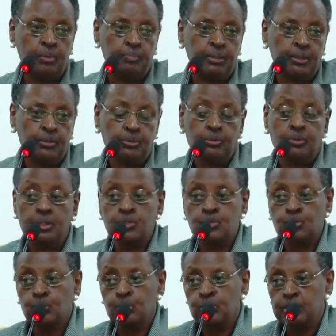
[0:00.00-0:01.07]
about the
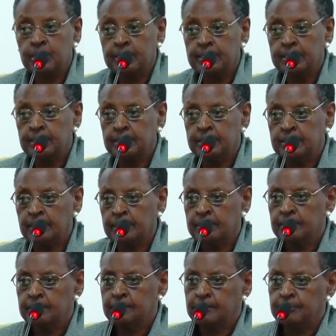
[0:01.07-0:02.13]
school charges that
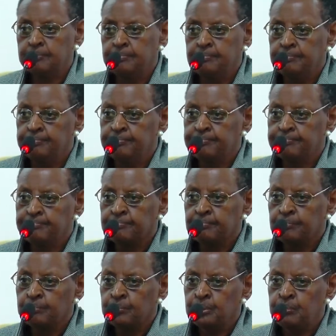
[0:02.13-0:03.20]

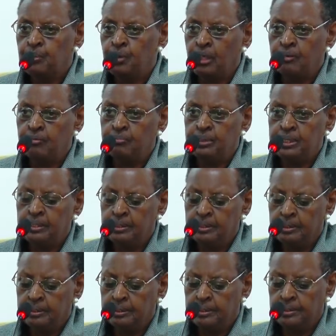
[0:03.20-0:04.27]
people have
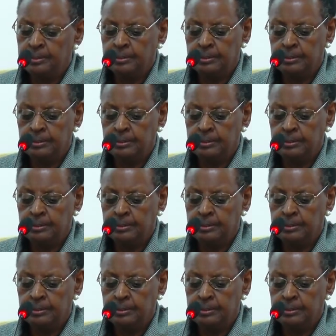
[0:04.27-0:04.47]
been